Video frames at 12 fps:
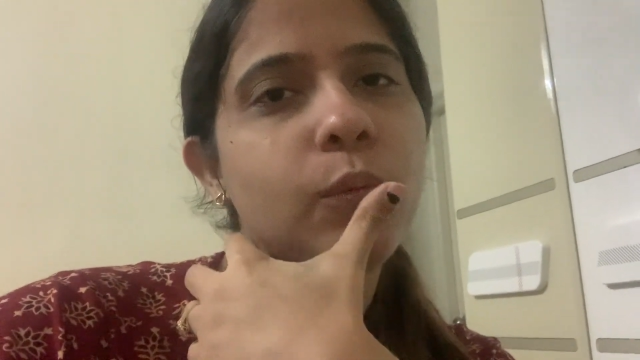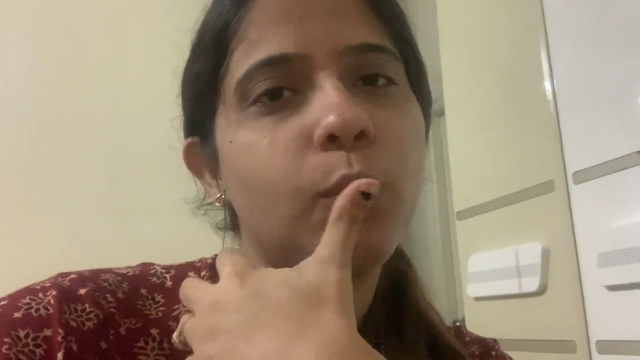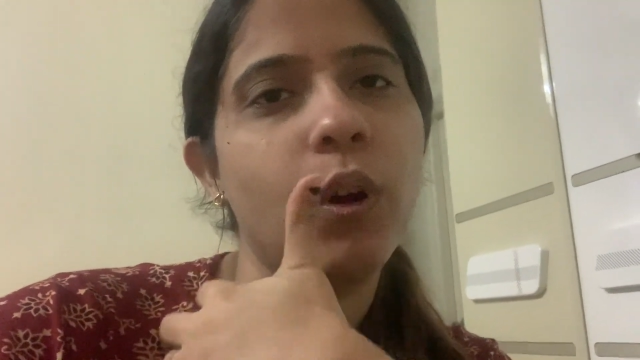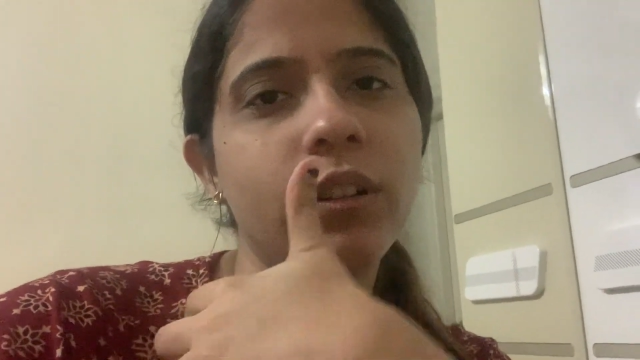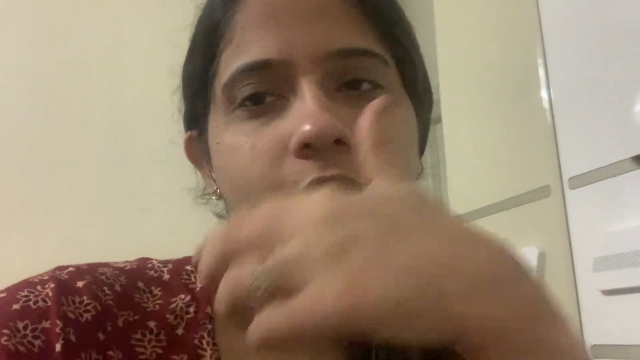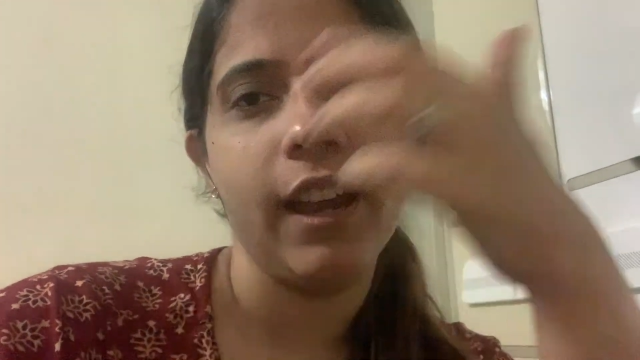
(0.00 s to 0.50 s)

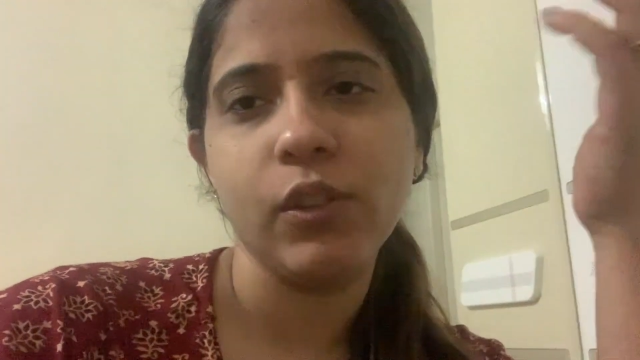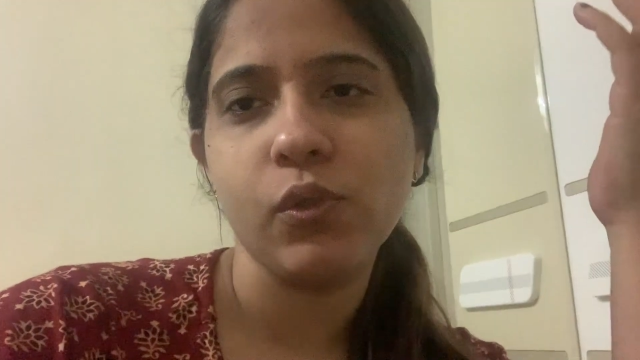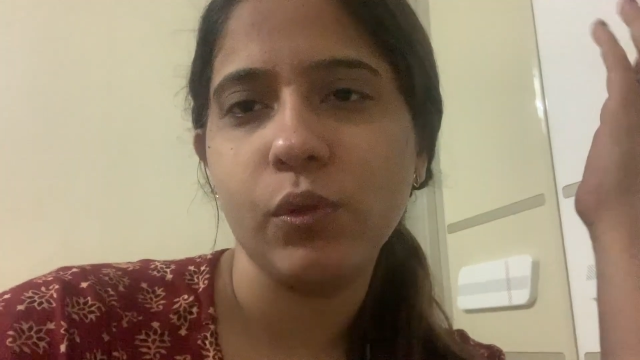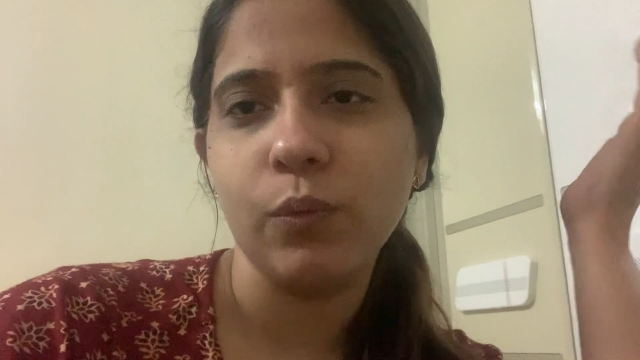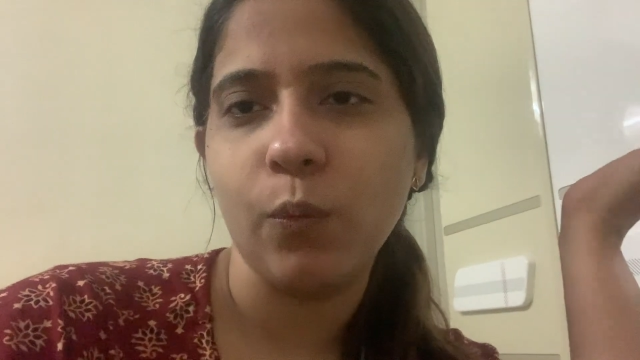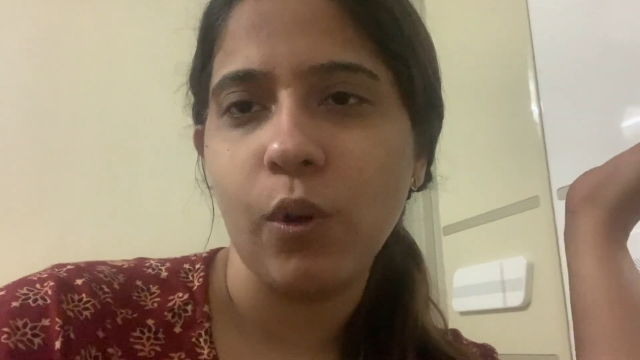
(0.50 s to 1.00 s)
what I
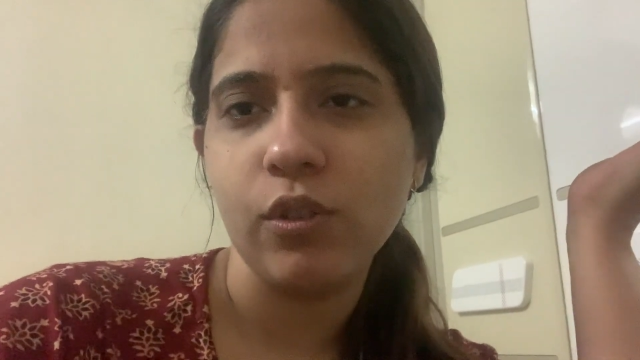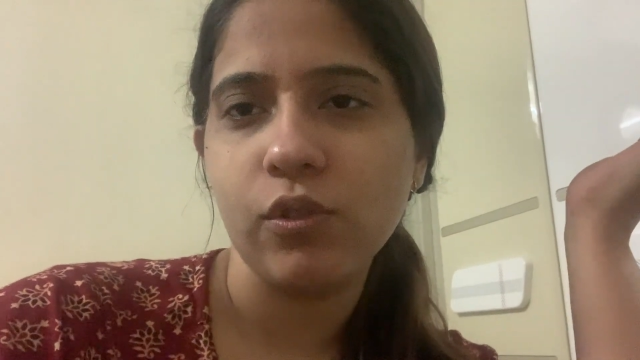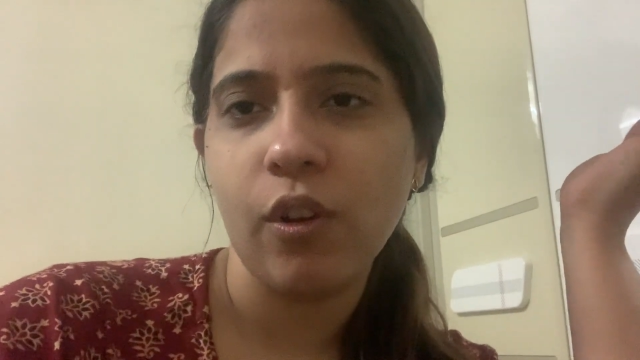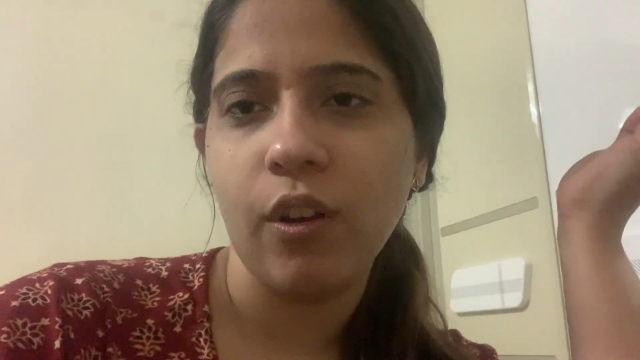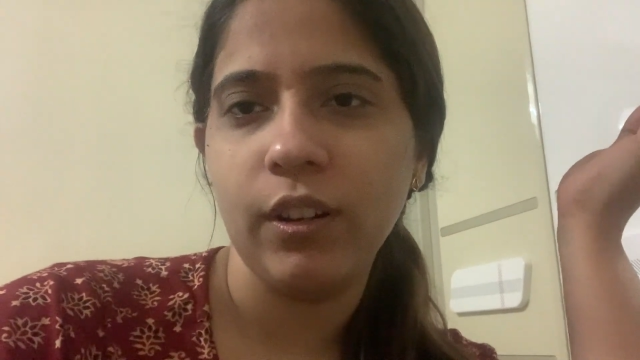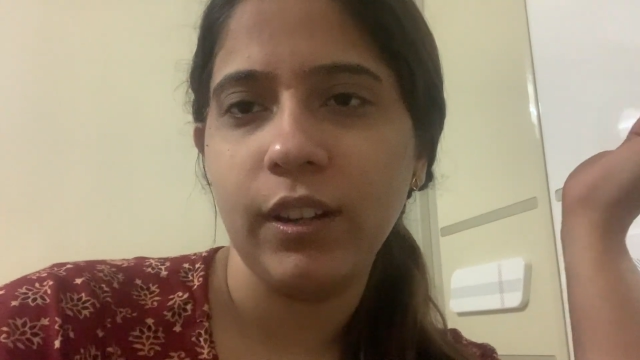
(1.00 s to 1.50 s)
should watch
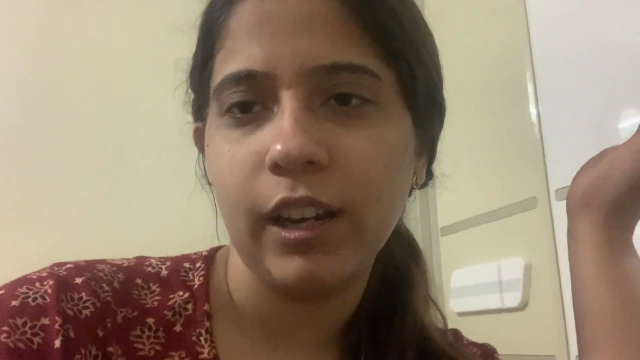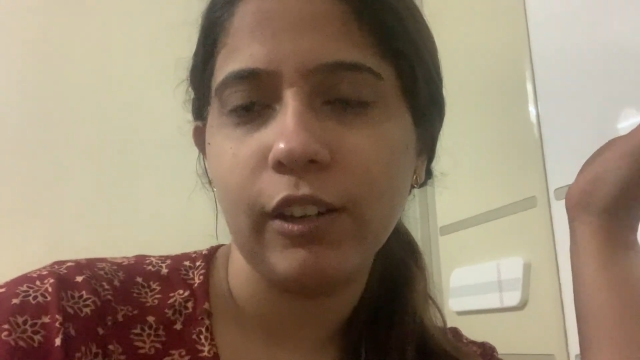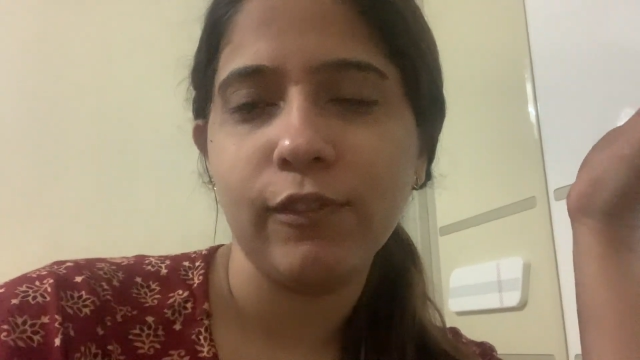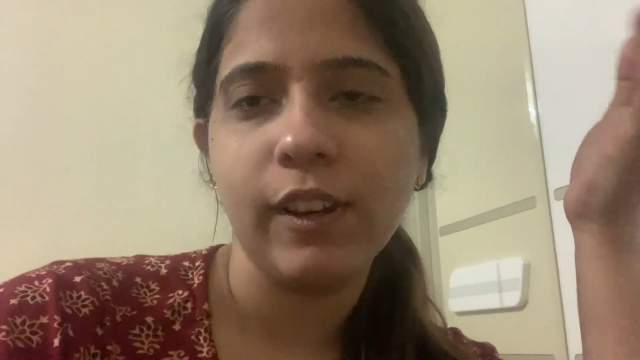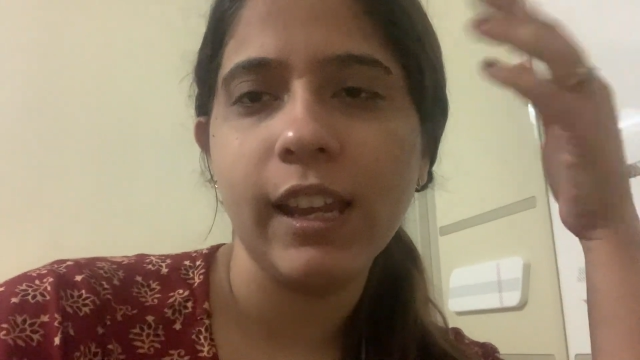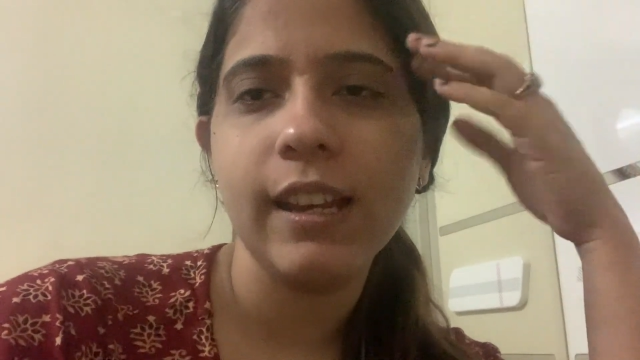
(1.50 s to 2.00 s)
on
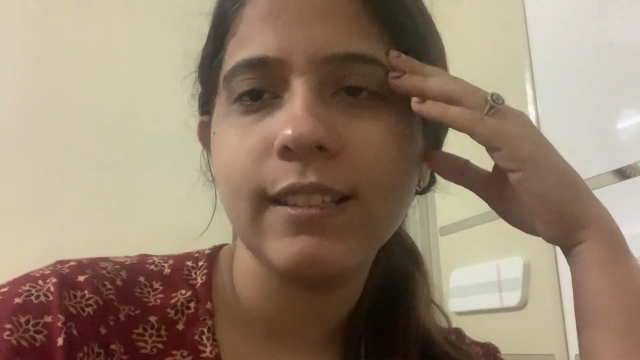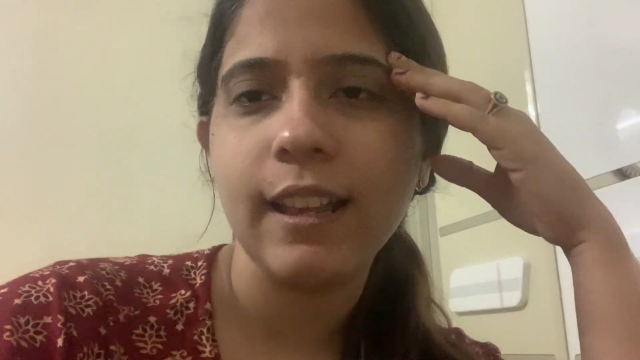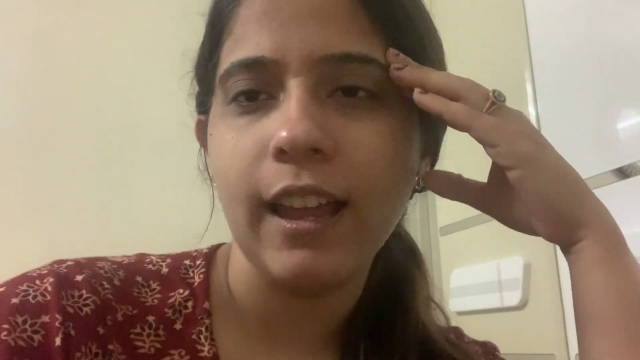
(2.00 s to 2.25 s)
Netflix